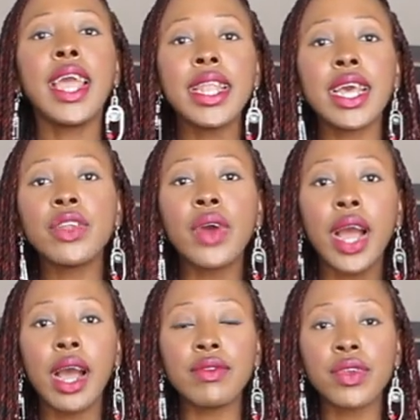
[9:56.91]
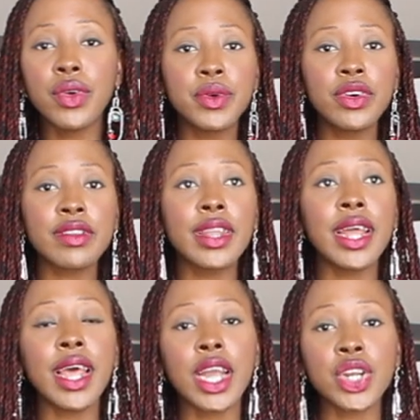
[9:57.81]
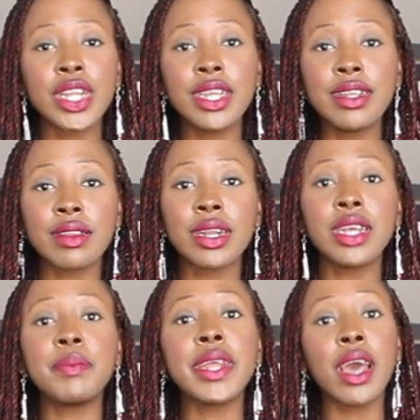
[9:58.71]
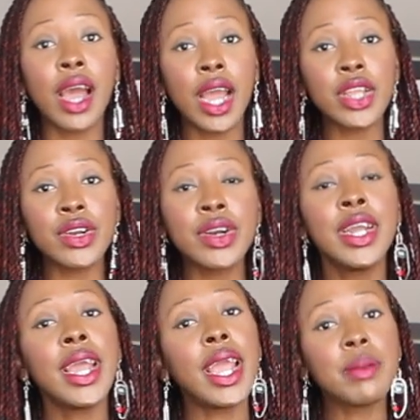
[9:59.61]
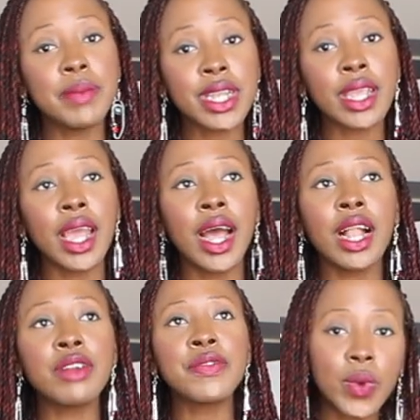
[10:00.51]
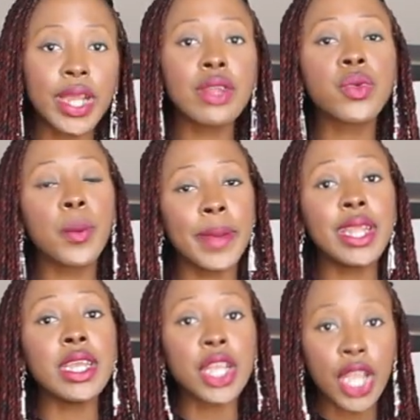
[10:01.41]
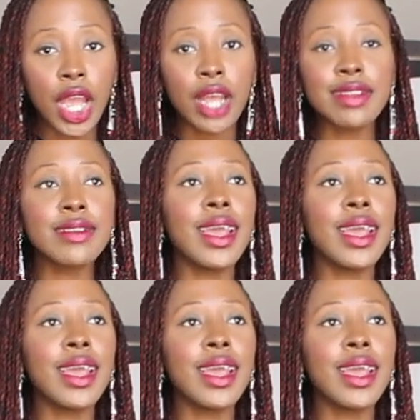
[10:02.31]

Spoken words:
And then you have the boots that actually is a little bit higher and mid-calf, way too many cuts.